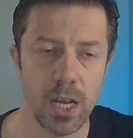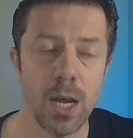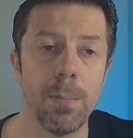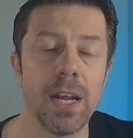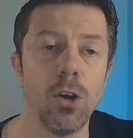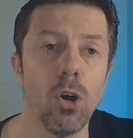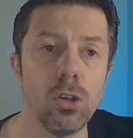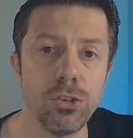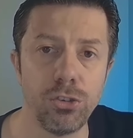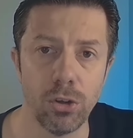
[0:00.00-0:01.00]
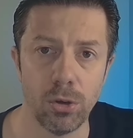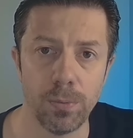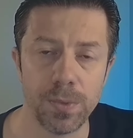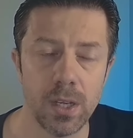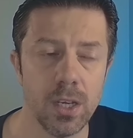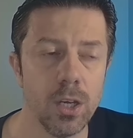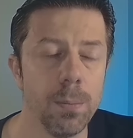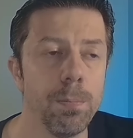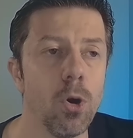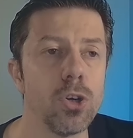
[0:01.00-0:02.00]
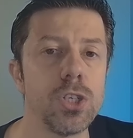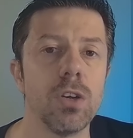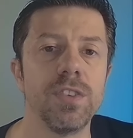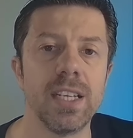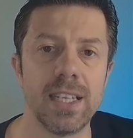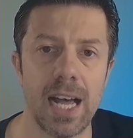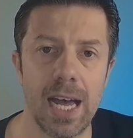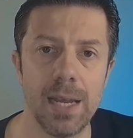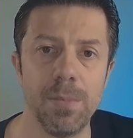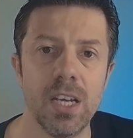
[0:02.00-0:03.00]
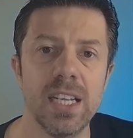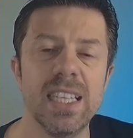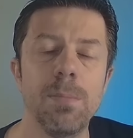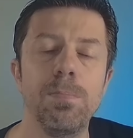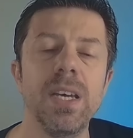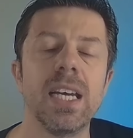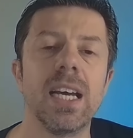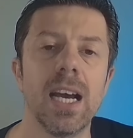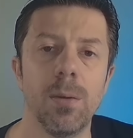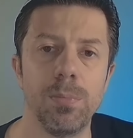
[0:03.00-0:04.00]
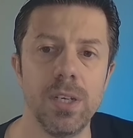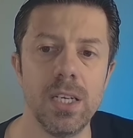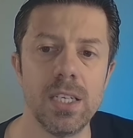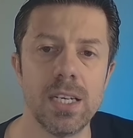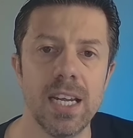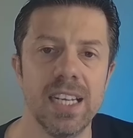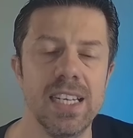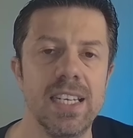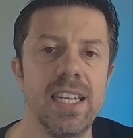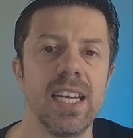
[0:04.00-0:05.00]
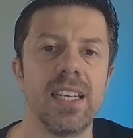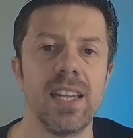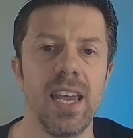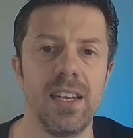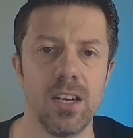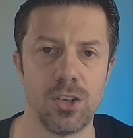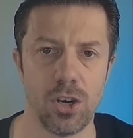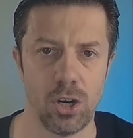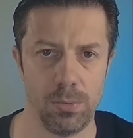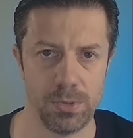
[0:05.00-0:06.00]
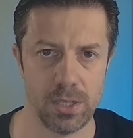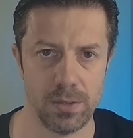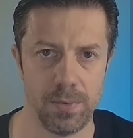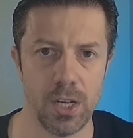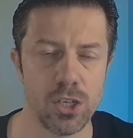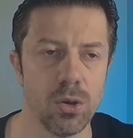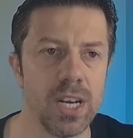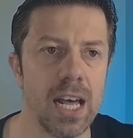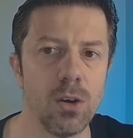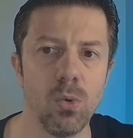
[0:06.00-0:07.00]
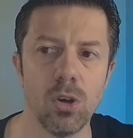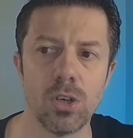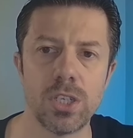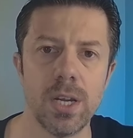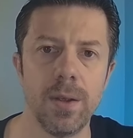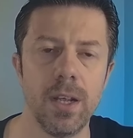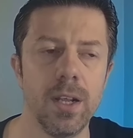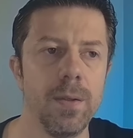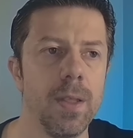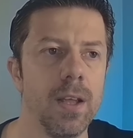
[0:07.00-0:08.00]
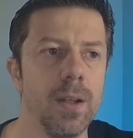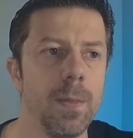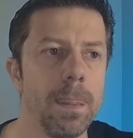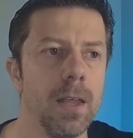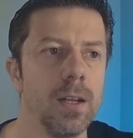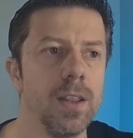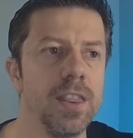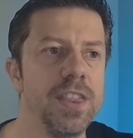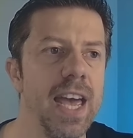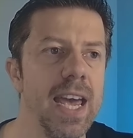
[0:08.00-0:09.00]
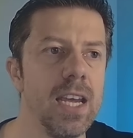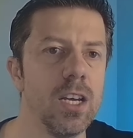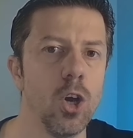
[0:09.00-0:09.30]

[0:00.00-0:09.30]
But also, most of the time, the big companies dictate the terms. So in other words, they